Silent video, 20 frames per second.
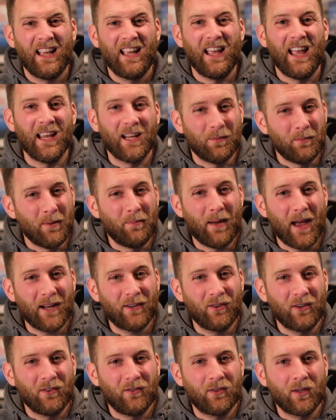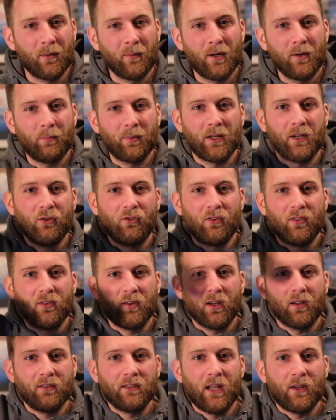It can be better in summer because the
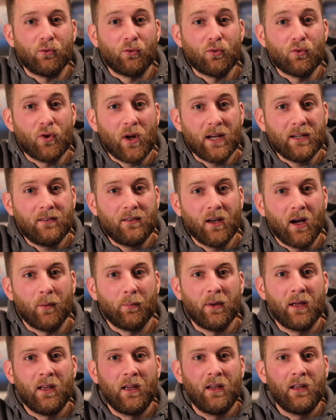sun gets right up.